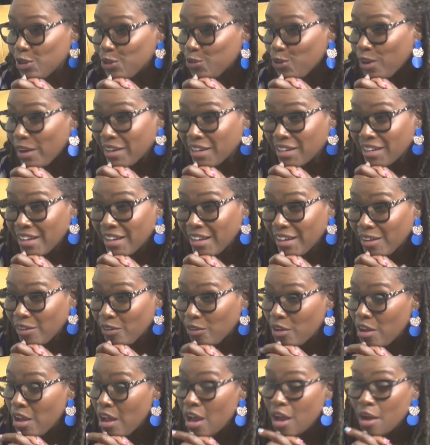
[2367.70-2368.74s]
right
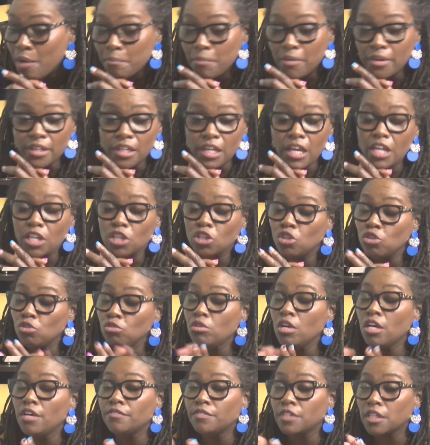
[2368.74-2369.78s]
now. Brittany,
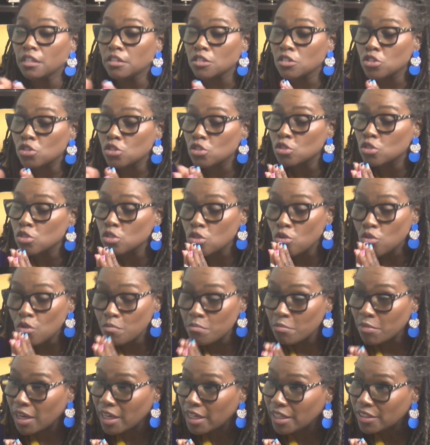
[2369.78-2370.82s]
you have done so
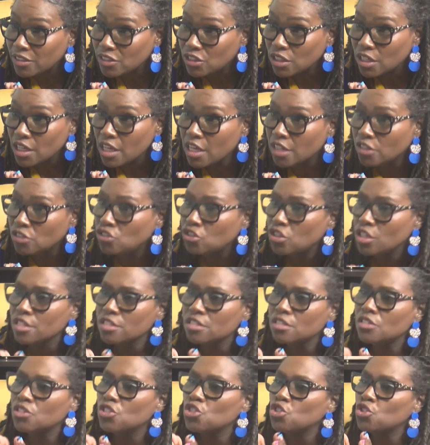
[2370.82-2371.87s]
much in
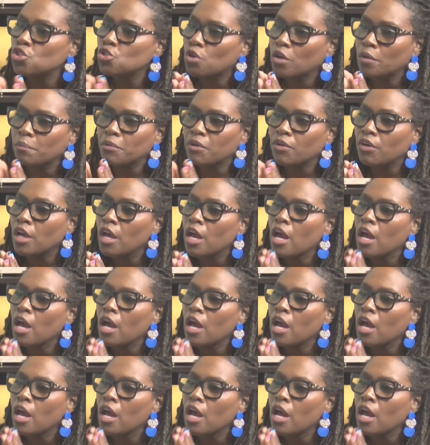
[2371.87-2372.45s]
just a short period.